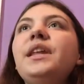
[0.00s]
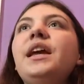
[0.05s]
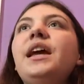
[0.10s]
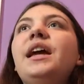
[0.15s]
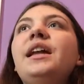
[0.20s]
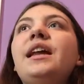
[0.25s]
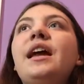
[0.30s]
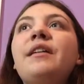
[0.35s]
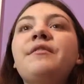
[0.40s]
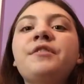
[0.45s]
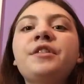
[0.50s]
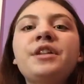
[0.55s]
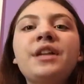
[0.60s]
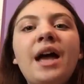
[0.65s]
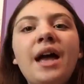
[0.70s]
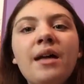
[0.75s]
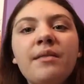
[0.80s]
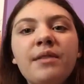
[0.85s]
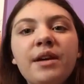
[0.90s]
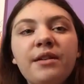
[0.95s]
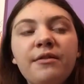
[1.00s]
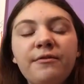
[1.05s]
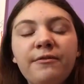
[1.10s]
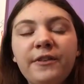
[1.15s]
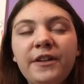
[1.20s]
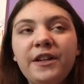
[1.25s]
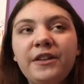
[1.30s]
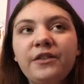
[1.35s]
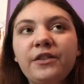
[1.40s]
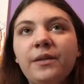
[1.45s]
and every time I would
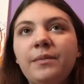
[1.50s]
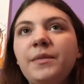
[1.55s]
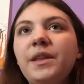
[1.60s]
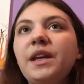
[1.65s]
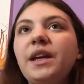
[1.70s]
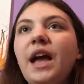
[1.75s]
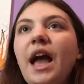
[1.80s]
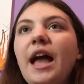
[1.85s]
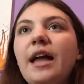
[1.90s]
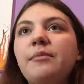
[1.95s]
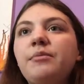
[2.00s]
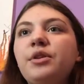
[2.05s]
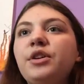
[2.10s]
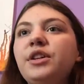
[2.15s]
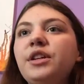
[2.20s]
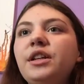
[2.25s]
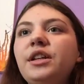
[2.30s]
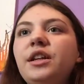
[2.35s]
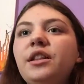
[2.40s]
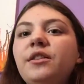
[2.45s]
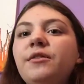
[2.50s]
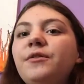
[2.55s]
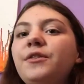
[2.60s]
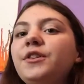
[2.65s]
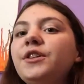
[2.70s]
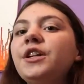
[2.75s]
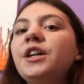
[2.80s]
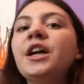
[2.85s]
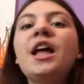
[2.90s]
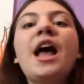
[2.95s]
finish something, I'd put it in the
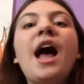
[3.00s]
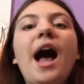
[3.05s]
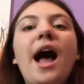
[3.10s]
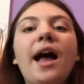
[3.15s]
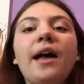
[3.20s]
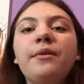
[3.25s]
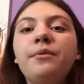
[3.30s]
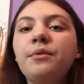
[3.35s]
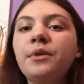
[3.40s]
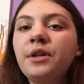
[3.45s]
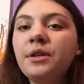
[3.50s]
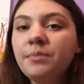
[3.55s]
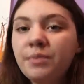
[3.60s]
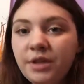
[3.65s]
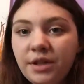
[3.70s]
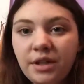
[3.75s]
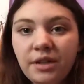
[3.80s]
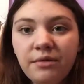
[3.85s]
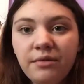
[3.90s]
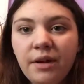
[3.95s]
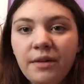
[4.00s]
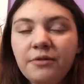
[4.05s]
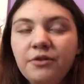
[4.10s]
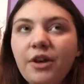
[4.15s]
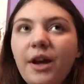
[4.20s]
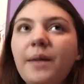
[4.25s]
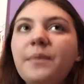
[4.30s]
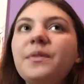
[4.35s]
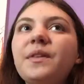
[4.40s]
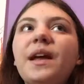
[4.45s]
folder. I wouldn't put in rough
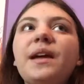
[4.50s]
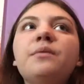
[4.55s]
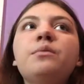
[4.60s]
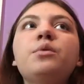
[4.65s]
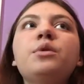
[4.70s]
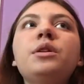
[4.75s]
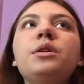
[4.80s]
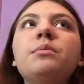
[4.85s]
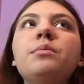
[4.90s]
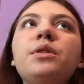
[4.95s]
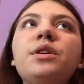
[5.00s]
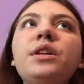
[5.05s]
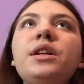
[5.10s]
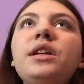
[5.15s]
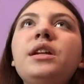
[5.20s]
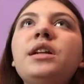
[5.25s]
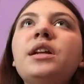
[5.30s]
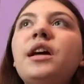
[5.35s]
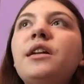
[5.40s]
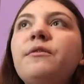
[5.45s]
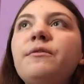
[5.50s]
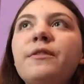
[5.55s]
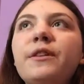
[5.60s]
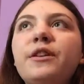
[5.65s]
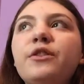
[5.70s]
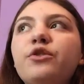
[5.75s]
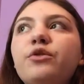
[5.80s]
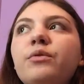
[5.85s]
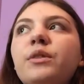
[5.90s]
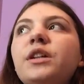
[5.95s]
drafts. I wouldn't put in
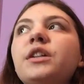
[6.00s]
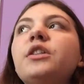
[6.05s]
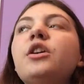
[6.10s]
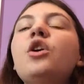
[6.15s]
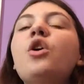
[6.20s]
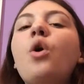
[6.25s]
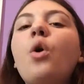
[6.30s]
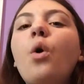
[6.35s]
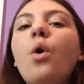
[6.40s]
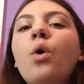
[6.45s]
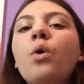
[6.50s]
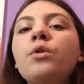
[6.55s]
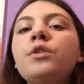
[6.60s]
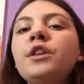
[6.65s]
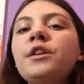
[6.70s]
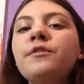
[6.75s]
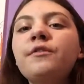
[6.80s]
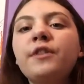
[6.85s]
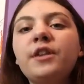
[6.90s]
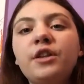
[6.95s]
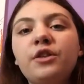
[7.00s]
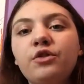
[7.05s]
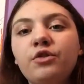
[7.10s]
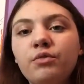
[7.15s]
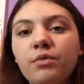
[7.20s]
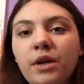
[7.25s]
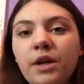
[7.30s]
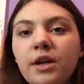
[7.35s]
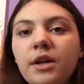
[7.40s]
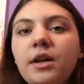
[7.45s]
unfinished work. Only
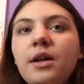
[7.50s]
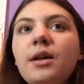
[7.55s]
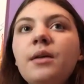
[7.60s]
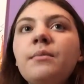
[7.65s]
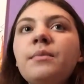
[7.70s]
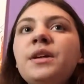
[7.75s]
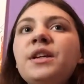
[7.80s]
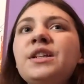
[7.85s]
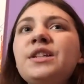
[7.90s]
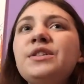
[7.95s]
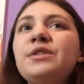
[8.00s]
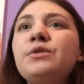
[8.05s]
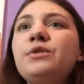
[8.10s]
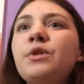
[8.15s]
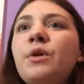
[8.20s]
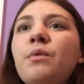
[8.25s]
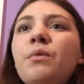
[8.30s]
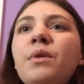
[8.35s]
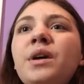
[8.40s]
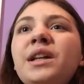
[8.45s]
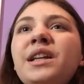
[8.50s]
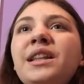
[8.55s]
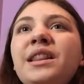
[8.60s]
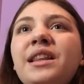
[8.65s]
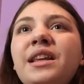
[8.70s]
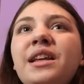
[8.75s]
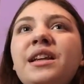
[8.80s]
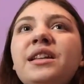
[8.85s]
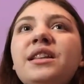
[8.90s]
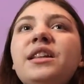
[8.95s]
finished work. Because you don't want to
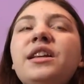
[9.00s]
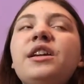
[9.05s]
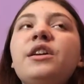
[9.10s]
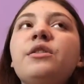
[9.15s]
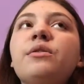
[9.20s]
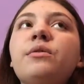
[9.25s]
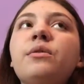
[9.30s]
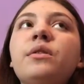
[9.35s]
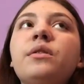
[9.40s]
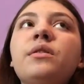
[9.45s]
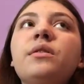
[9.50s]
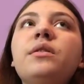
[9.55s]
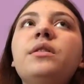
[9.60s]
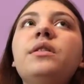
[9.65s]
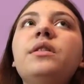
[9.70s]
think that you